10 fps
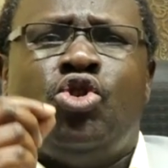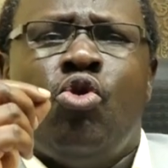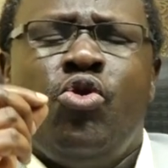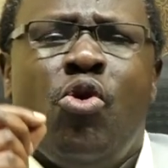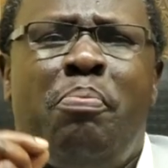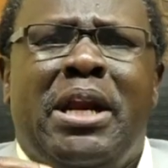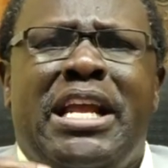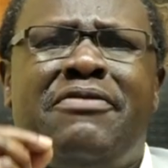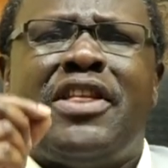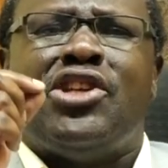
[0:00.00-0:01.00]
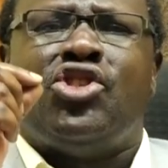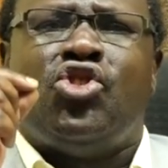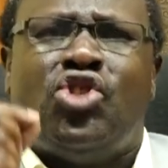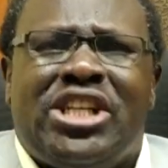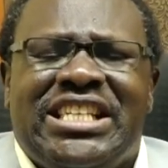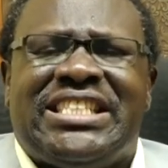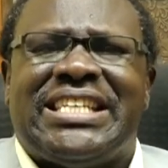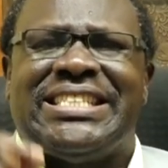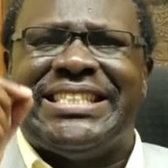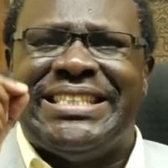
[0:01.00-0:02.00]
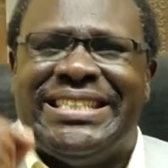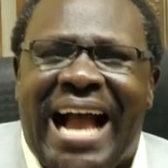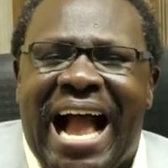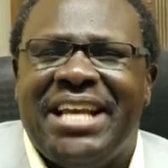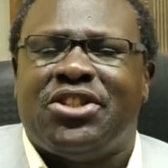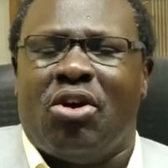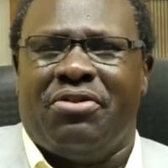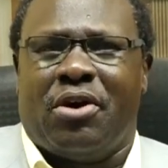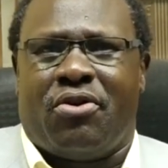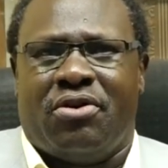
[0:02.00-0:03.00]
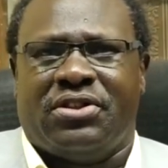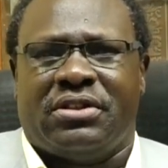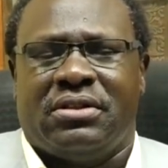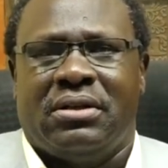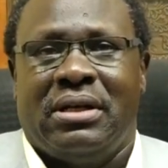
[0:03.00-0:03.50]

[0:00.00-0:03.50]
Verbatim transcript: do you believe that Jesus died on the cross?